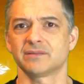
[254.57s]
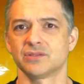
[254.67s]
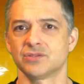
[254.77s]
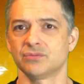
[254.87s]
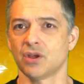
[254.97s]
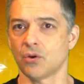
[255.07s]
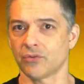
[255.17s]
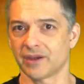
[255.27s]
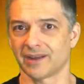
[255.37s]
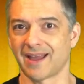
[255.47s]
Did you know
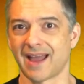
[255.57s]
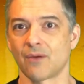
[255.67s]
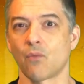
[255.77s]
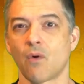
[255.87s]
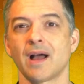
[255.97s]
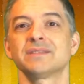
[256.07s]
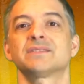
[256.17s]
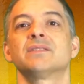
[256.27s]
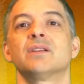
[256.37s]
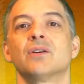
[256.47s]
that a guy wants
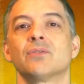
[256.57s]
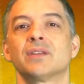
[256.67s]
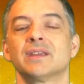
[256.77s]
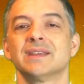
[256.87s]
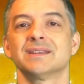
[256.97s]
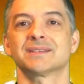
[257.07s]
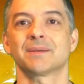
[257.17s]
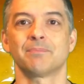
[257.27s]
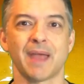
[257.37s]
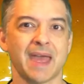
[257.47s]
to know that he is
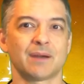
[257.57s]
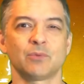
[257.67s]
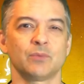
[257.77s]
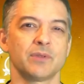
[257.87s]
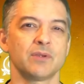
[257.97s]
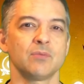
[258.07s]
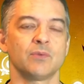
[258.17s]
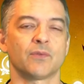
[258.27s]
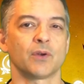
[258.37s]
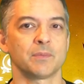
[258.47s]
compatible with you
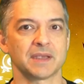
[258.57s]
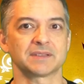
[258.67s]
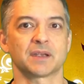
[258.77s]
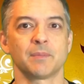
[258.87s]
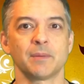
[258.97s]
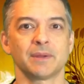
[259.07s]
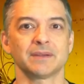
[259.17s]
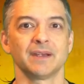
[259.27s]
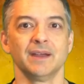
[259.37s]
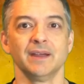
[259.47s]
before he makes a
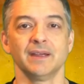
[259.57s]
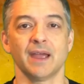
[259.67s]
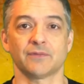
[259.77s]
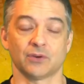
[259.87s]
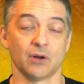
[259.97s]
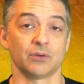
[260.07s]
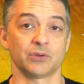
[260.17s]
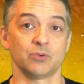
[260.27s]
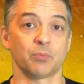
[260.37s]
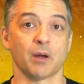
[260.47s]
commitment? After all,
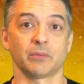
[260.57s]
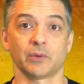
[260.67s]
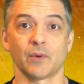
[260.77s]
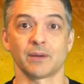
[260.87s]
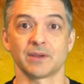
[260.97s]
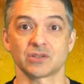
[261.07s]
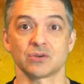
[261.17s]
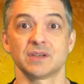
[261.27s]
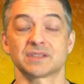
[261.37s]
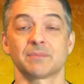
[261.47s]
you probably want to make
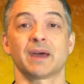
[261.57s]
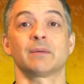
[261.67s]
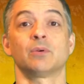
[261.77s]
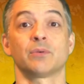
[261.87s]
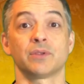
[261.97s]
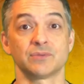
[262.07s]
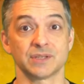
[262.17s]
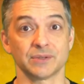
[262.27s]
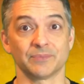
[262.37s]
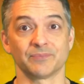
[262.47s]
sure he's compatible with you
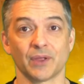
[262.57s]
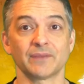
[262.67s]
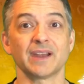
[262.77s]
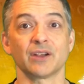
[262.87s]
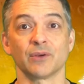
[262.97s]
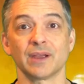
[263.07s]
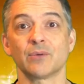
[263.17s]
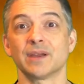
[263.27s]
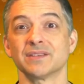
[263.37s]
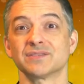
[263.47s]
too. Well, I've got a great
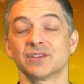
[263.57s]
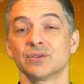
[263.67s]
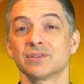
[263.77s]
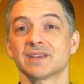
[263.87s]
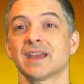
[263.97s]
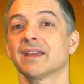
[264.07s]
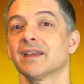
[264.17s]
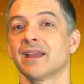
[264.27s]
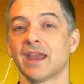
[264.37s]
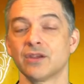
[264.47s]
quiz that you can take
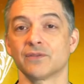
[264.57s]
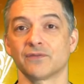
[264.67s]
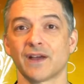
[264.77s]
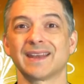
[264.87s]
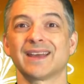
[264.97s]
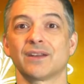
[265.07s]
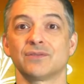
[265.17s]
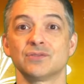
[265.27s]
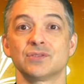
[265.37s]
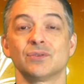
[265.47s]
and you can find out
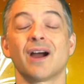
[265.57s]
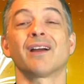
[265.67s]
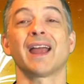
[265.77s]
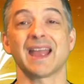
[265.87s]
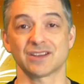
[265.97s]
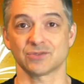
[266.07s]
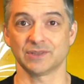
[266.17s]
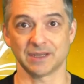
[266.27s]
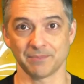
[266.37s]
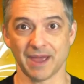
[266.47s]
if you two are
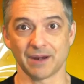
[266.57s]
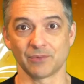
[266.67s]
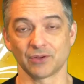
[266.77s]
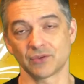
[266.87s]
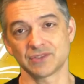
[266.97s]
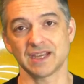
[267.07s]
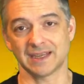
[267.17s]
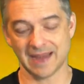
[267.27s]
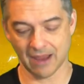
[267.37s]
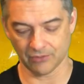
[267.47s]
actually compatible. Go take
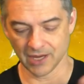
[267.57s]
it now.